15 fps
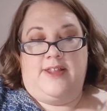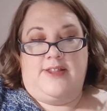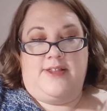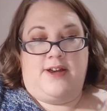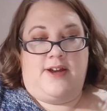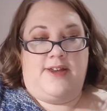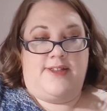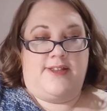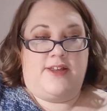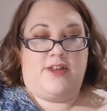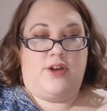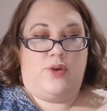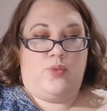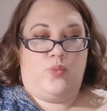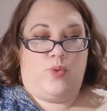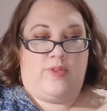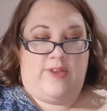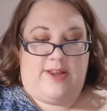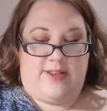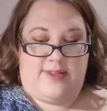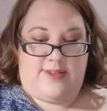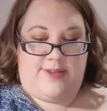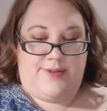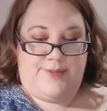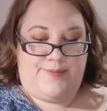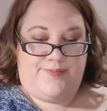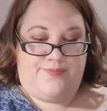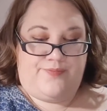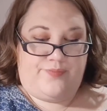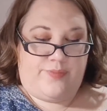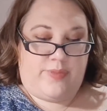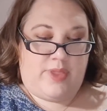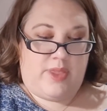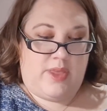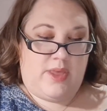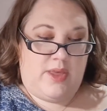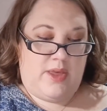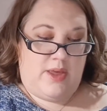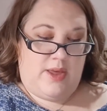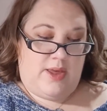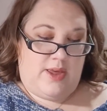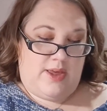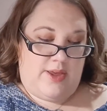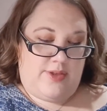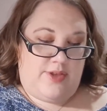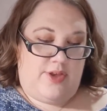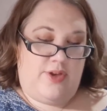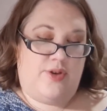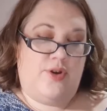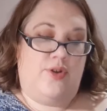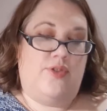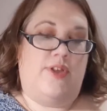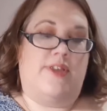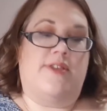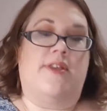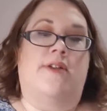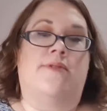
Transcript: are the dies that go with it. So you've got this